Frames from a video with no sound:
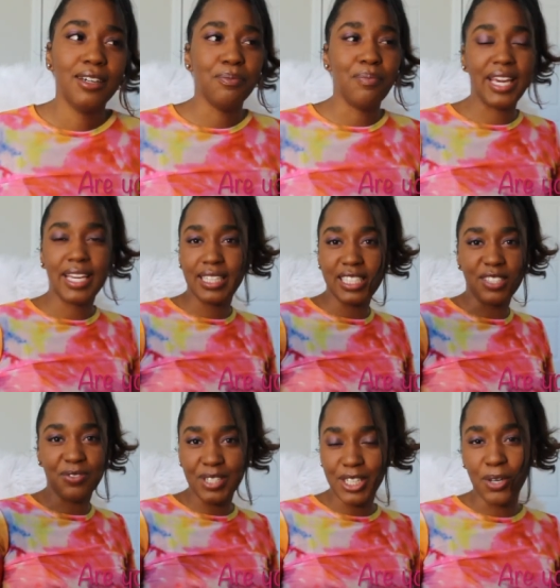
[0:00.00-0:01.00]
making
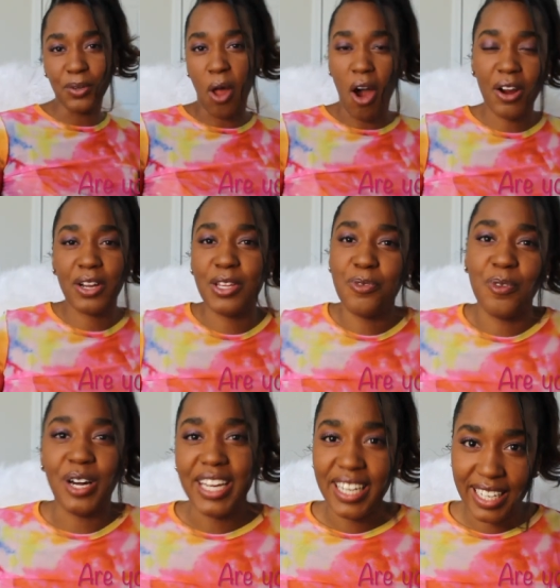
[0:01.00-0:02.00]
this video longer than
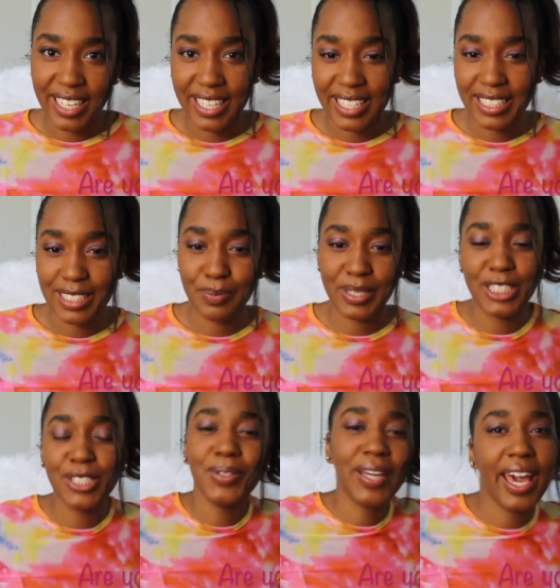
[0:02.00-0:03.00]
what it is, but
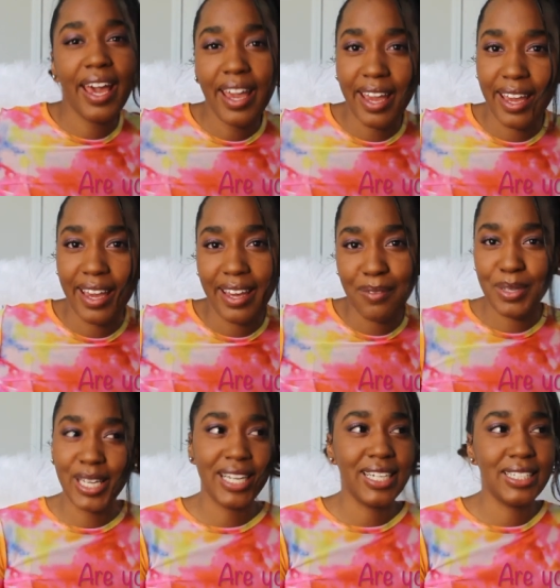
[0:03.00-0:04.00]
it's okay
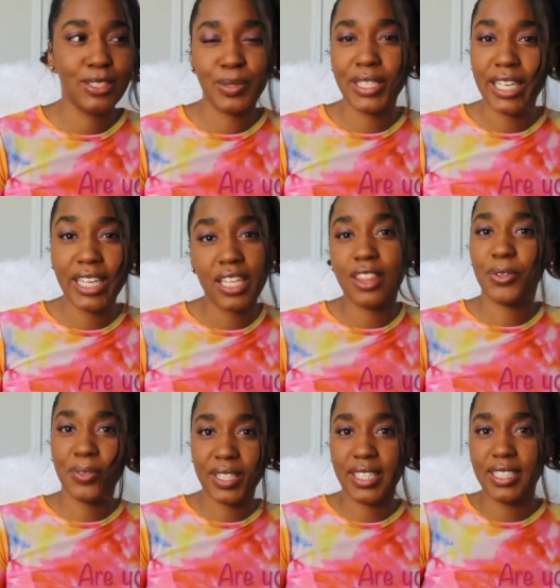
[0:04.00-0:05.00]
because we're gonna get
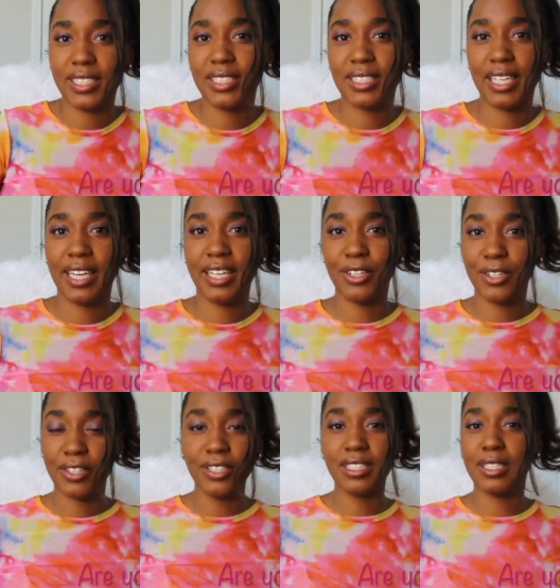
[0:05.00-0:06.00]
through this. Loser. And your
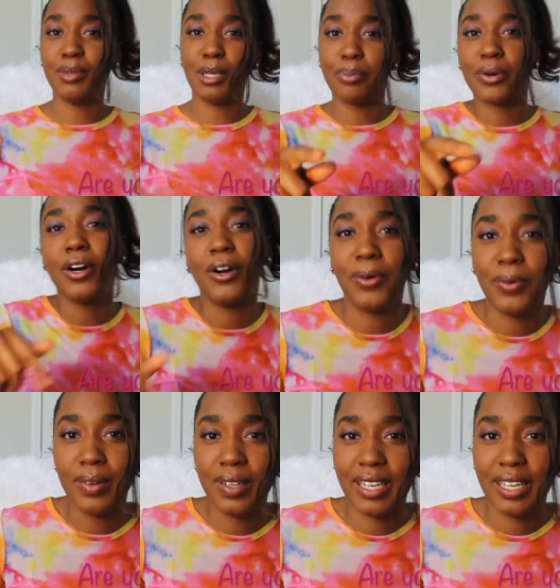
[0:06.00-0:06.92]
girl's gonna be a pro,